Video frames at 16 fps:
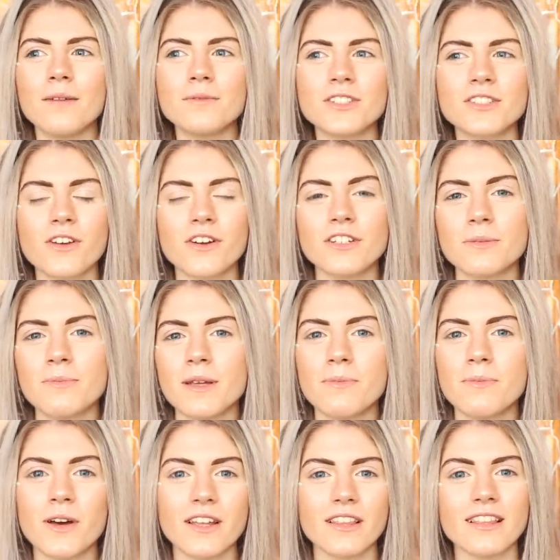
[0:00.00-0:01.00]
I'm just going to be
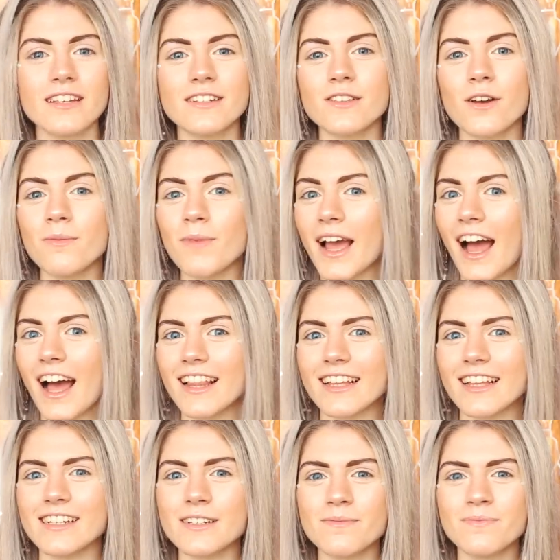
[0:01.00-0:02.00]
putting these on my
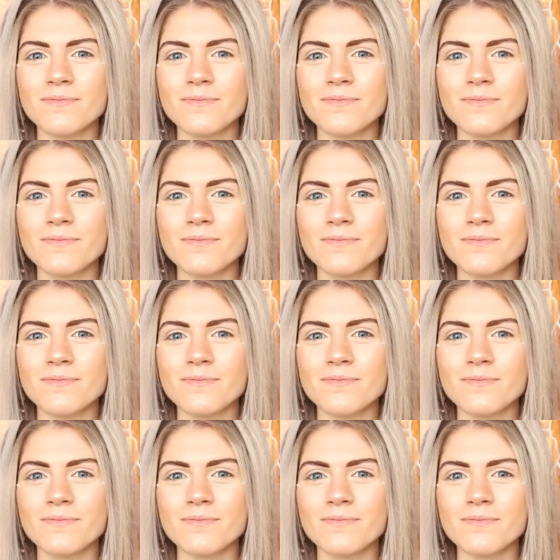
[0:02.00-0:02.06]
eyelid.